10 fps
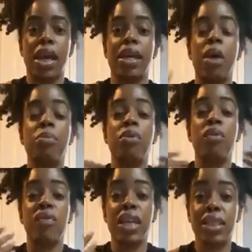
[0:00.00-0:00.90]
and helping
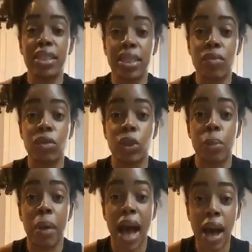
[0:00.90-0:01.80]
you to face this stuff with
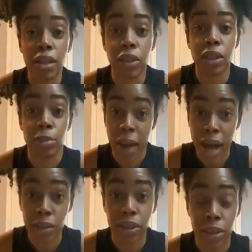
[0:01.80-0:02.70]
your
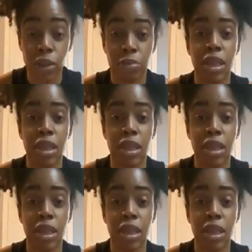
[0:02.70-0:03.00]
spouse,